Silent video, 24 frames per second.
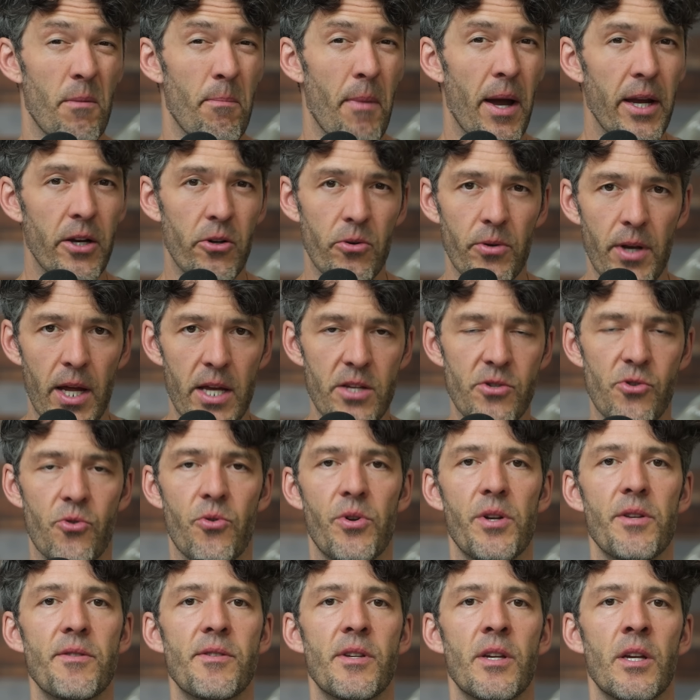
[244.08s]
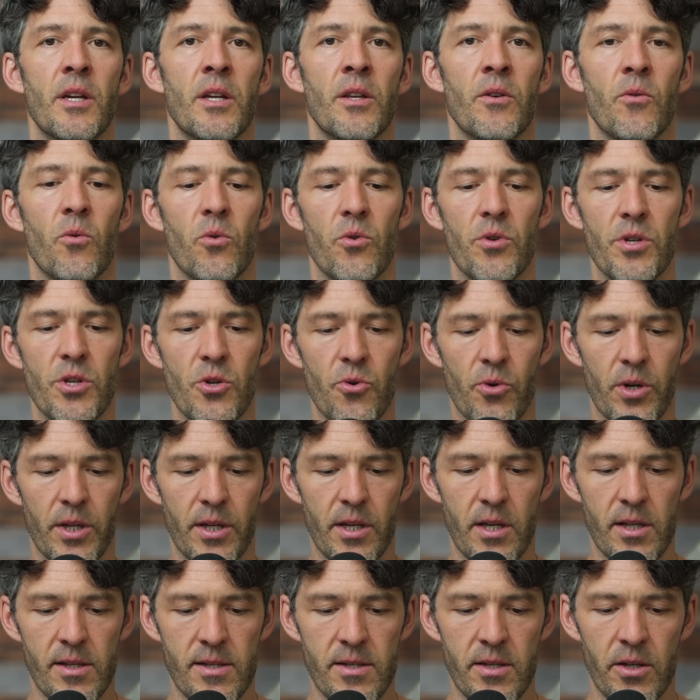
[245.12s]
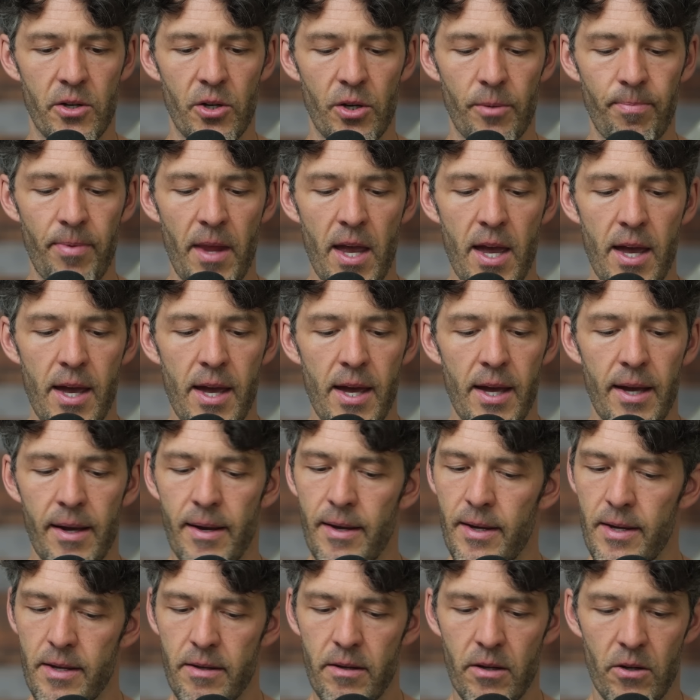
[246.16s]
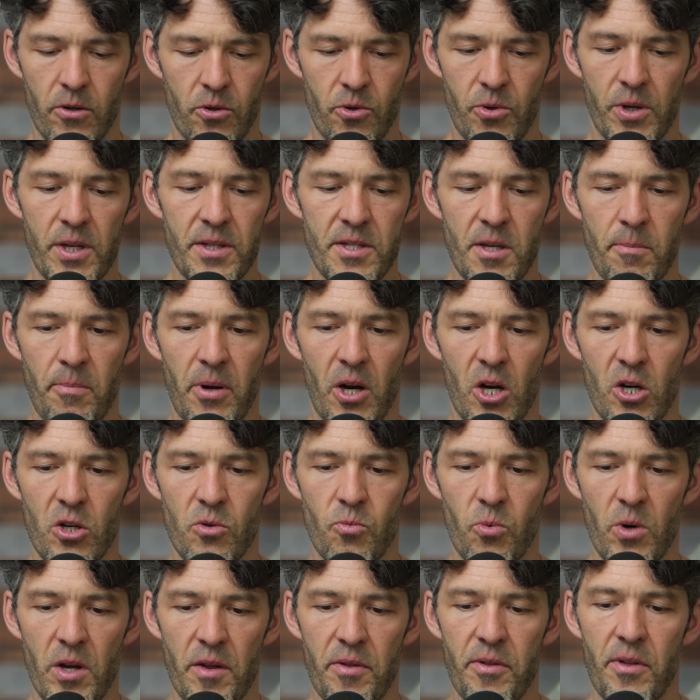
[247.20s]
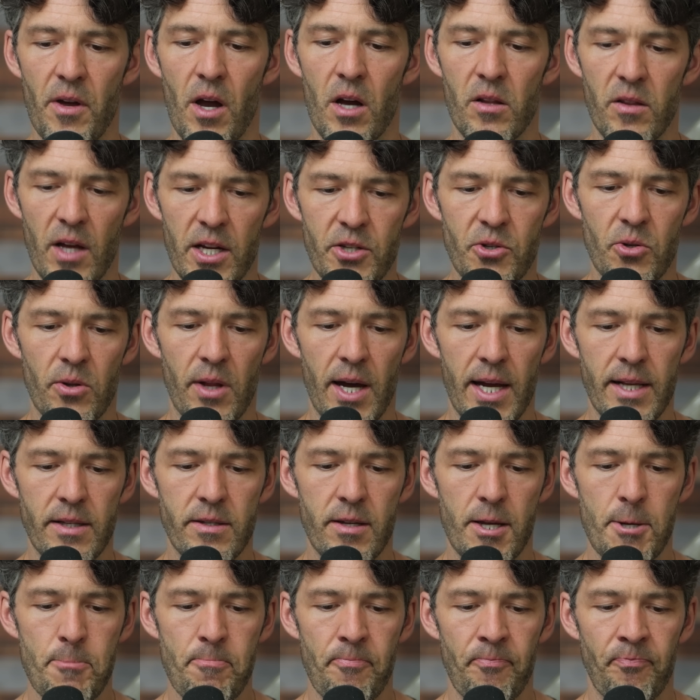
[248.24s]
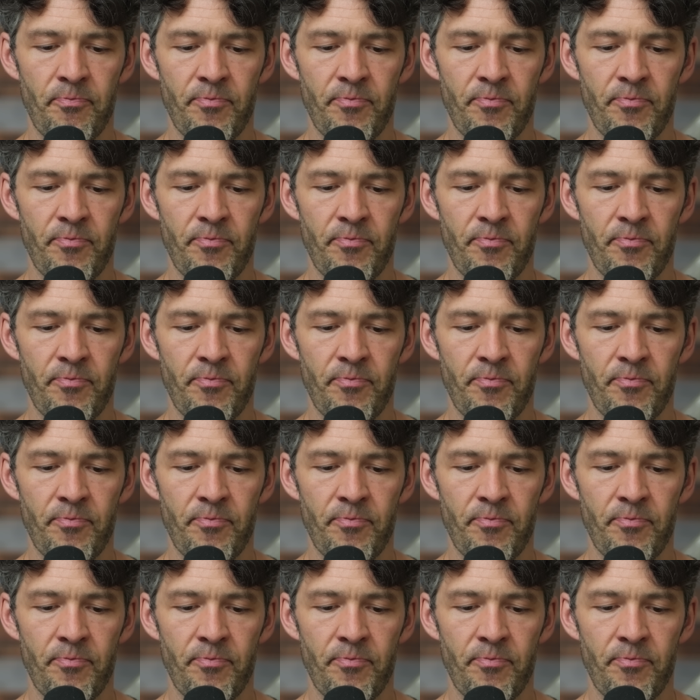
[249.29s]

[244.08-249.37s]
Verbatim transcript: a micronized creatine, or you could consider, you know, creatine paired with electrolytes.